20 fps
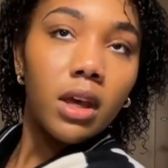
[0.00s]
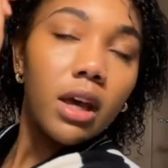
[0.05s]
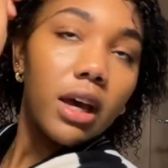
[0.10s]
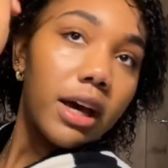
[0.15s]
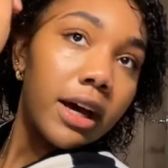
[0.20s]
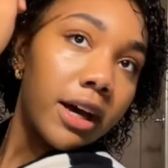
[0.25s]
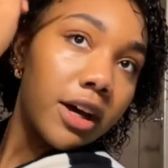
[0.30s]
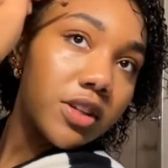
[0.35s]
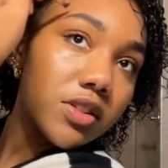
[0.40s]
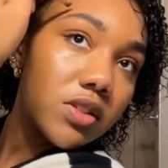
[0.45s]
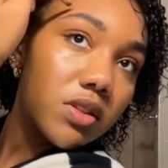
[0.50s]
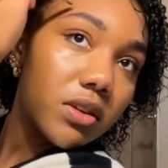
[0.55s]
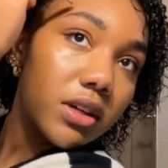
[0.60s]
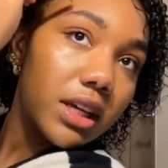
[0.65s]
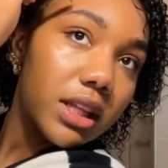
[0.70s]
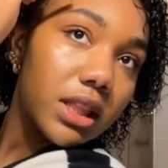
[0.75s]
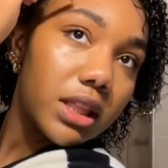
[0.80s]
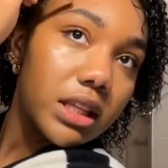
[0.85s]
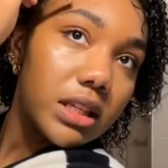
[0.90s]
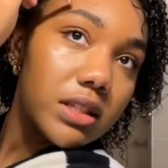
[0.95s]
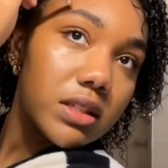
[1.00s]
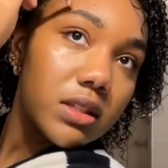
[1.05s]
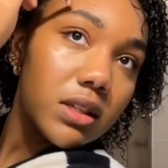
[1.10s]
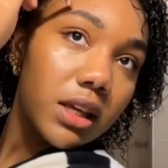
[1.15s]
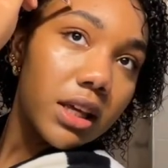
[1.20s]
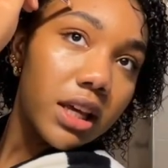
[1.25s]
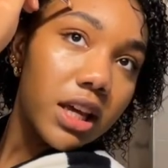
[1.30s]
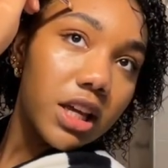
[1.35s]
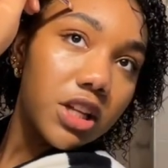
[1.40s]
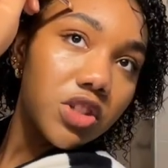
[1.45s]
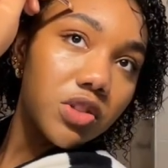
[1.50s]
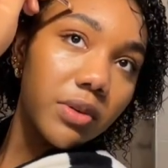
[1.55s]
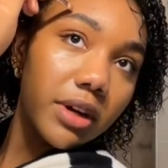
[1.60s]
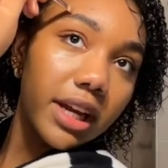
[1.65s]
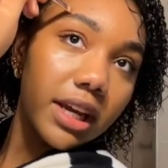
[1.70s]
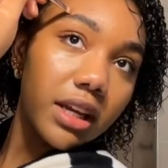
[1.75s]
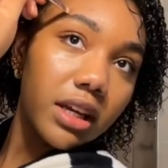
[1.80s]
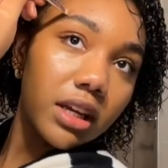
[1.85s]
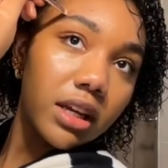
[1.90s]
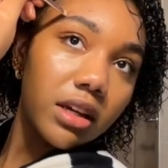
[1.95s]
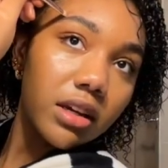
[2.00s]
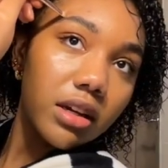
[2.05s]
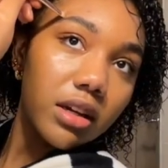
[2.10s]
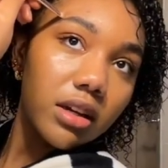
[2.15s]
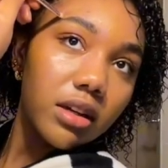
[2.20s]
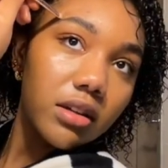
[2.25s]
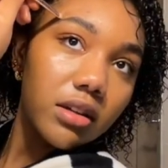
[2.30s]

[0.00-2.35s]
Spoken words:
I also get this edge right here